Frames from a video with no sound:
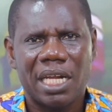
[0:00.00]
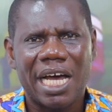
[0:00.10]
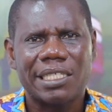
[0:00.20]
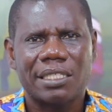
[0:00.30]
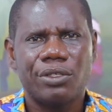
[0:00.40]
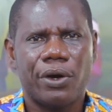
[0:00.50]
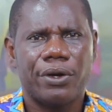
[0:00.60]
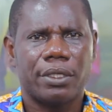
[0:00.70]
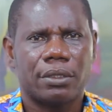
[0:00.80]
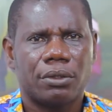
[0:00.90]
last
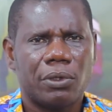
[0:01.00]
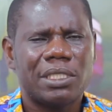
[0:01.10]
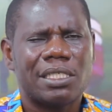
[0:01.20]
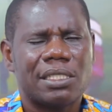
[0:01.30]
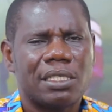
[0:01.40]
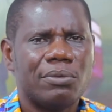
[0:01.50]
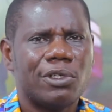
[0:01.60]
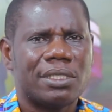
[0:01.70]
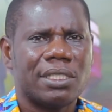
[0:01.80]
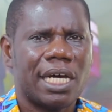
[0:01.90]
theory, which is
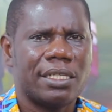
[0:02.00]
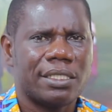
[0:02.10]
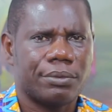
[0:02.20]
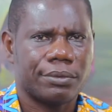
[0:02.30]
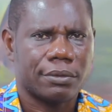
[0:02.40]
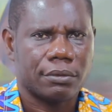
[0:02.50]
emotionalism,